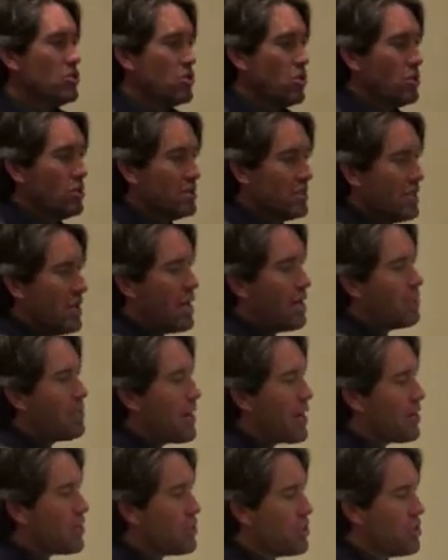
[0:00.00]
So it's not
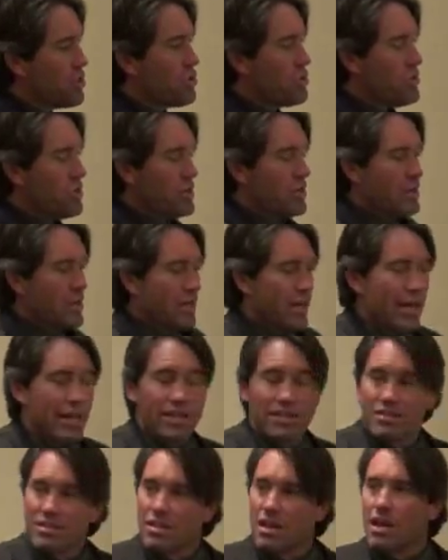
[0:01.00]
about you,
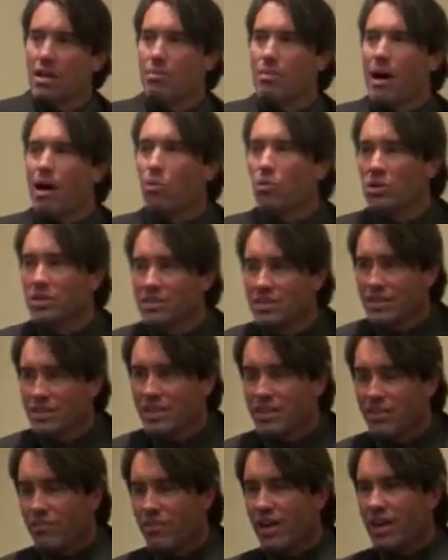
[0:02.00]
and it's not about what's
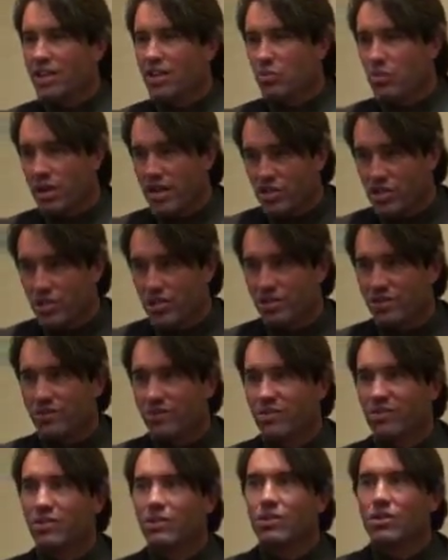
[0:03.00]
in the
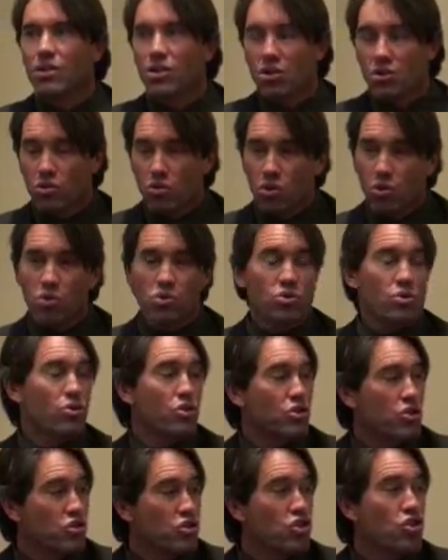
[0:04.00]
evaluations. Those are
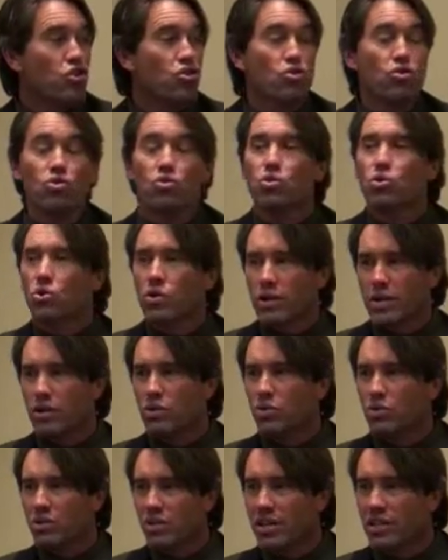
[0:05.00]
the two
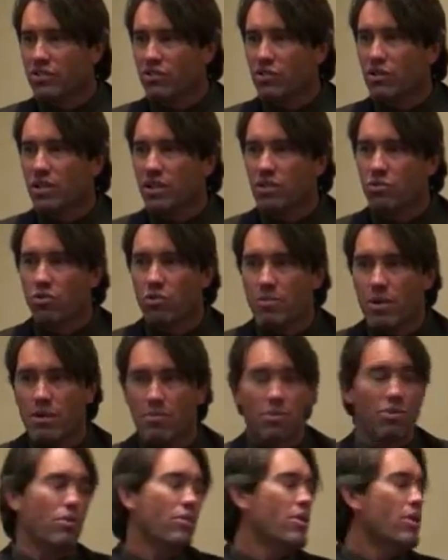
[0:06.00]
critical things you need to
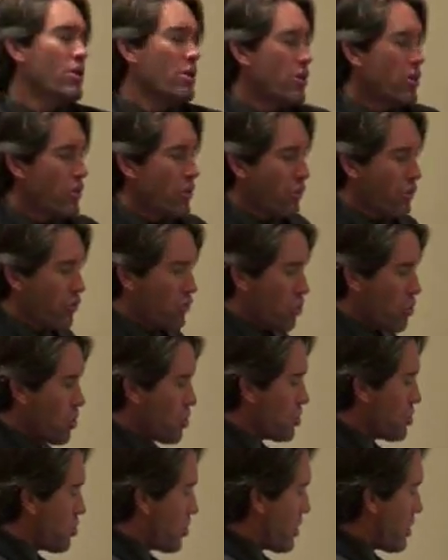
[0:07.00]
remember. The
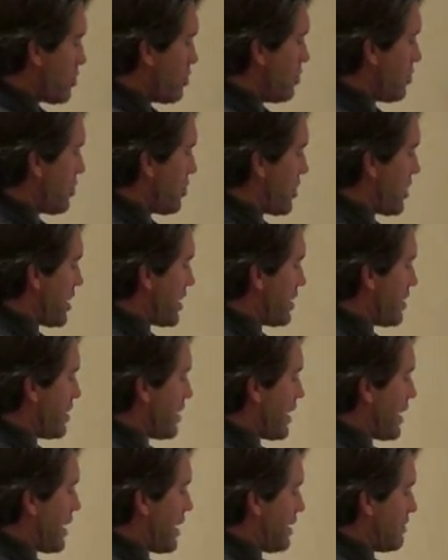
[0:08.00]
third critical thing,
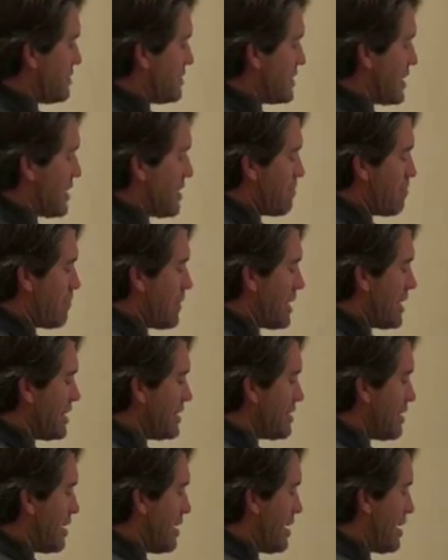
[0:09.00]
and I've said it many
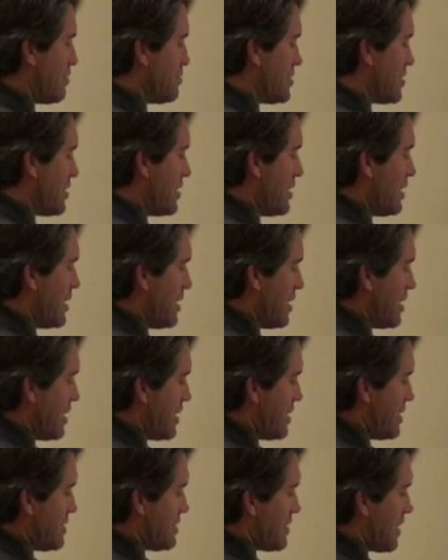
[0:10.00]
times,
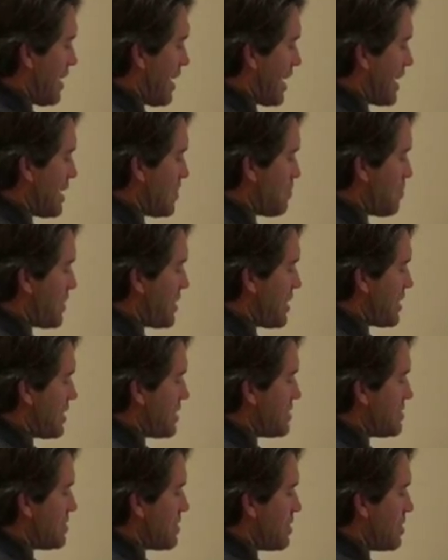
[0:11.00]
is
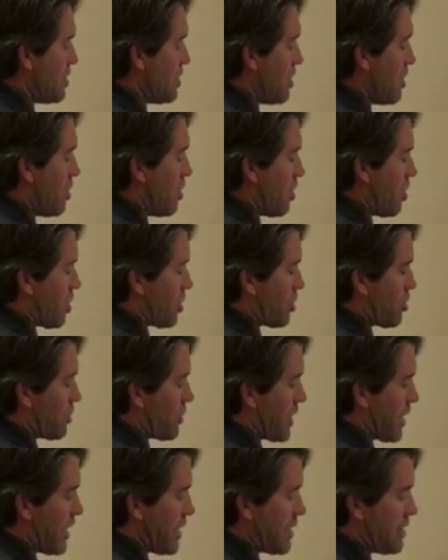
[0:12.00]
IEPs are
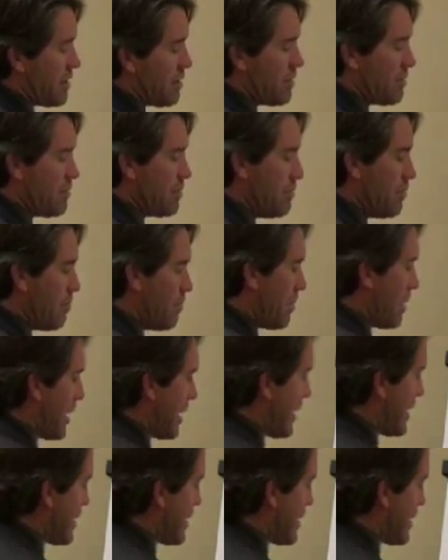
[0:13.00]
created by